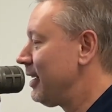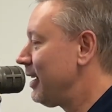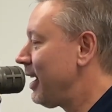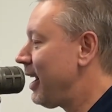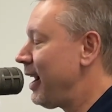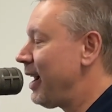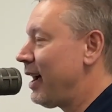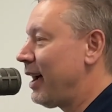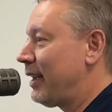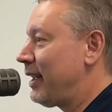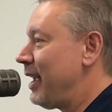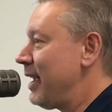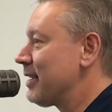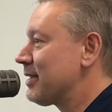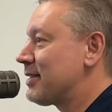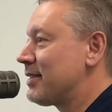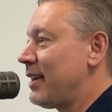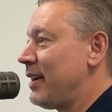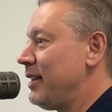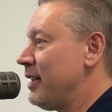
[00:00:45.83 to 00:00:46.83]
I can't
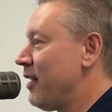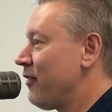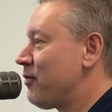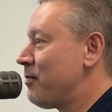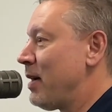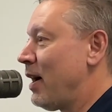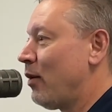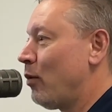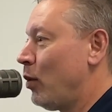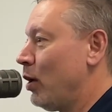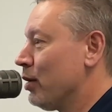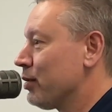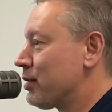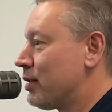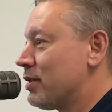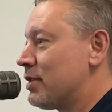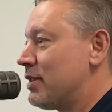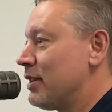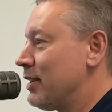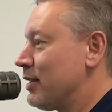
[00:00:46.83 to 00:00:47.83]
say enough about
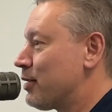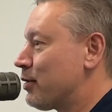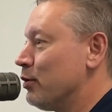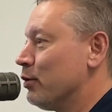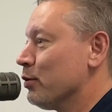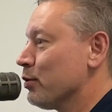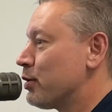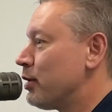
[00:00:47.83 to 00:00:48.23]
Wellston City Schools.